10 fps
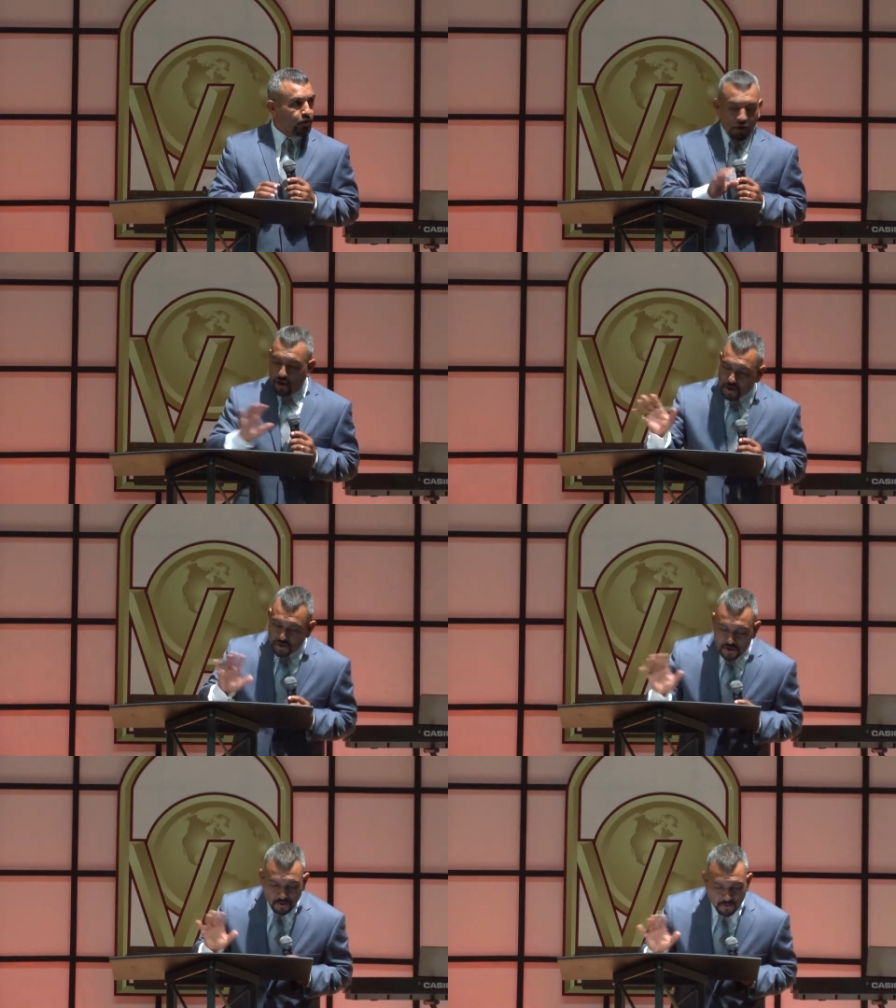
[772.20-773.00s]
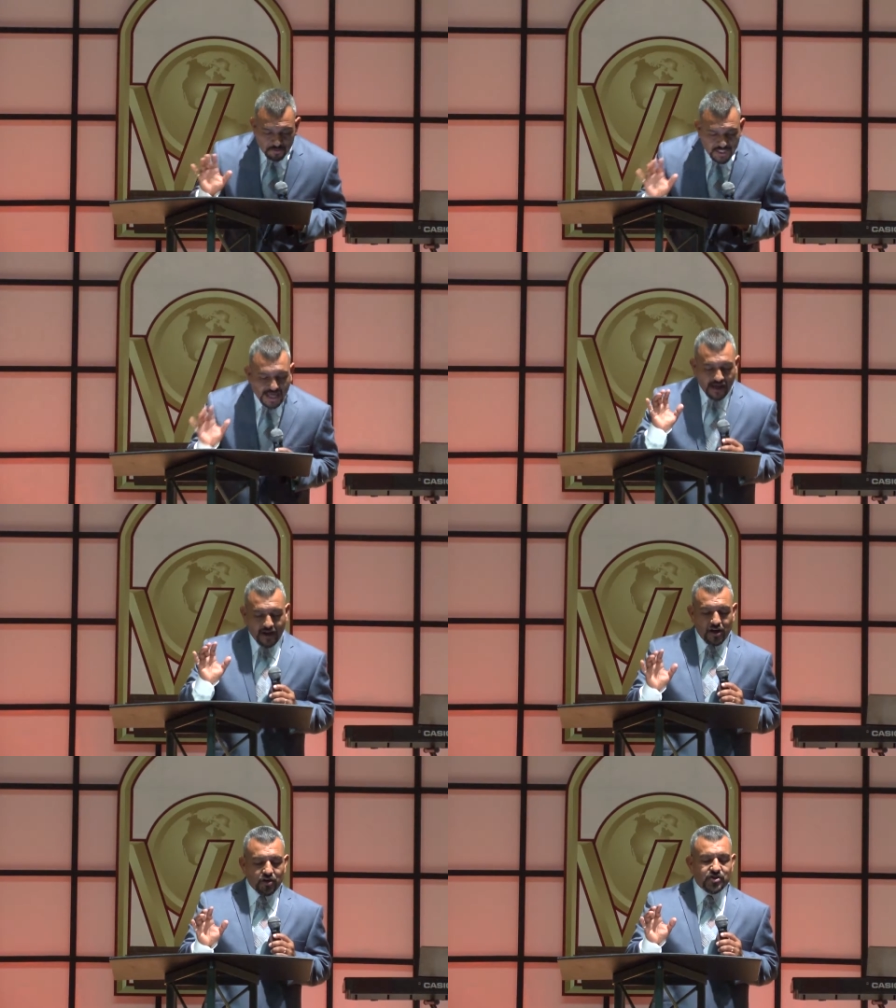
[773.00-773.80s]
don't do your own
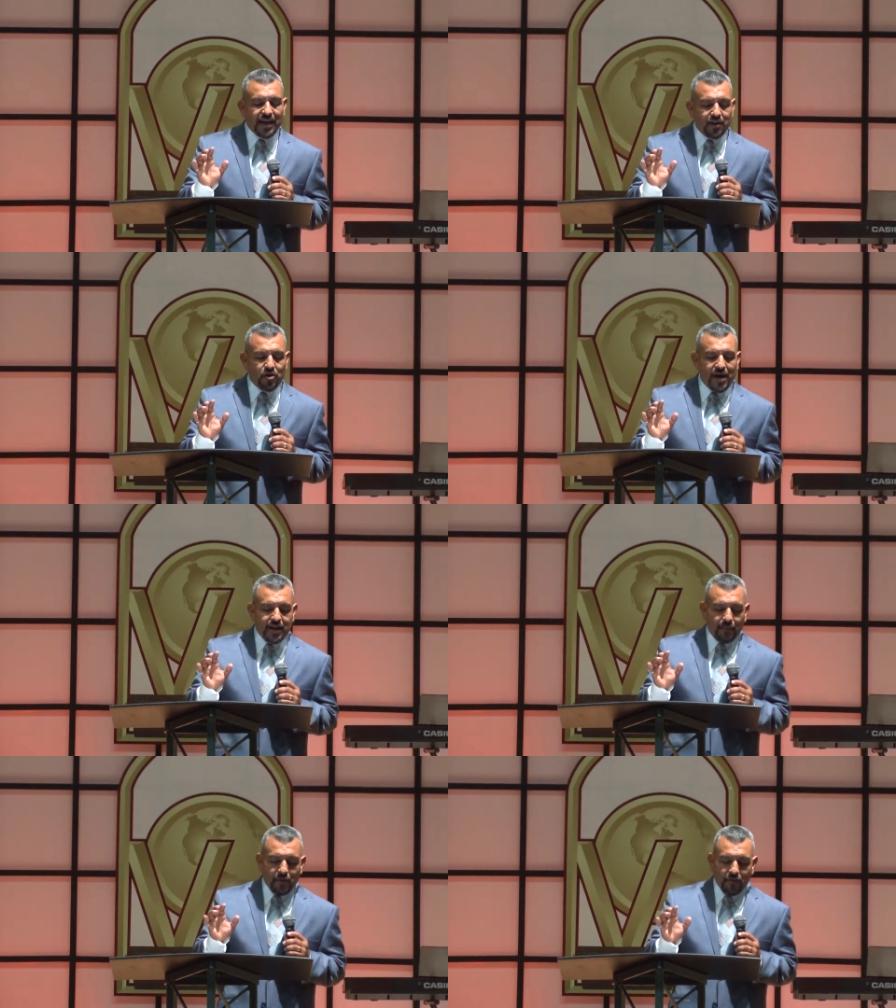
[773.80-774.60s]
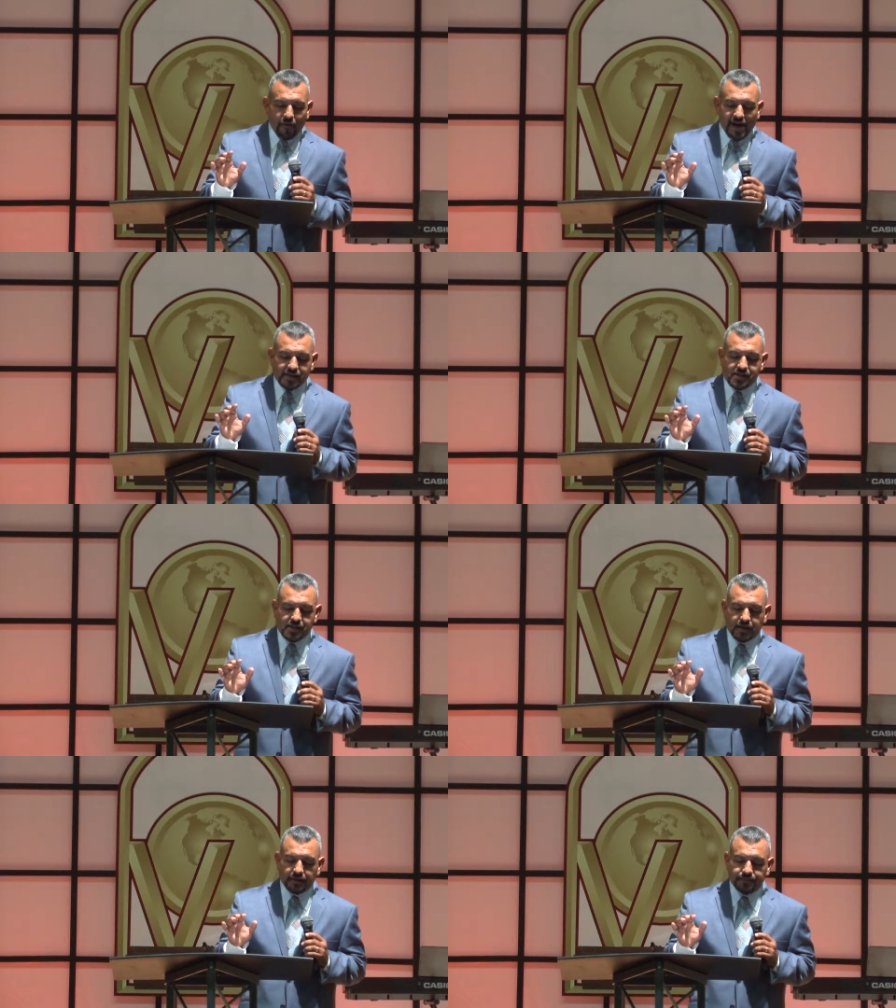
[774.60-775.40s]
thing because then you end up in
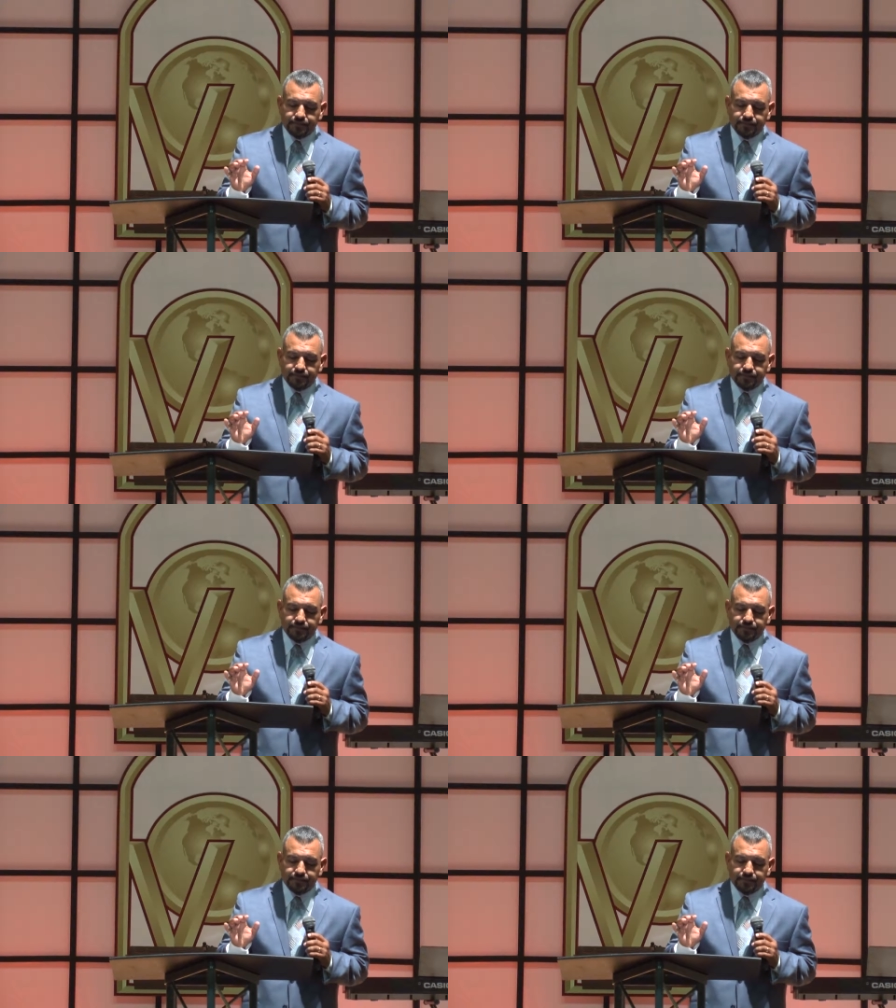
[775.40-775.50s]
regrets.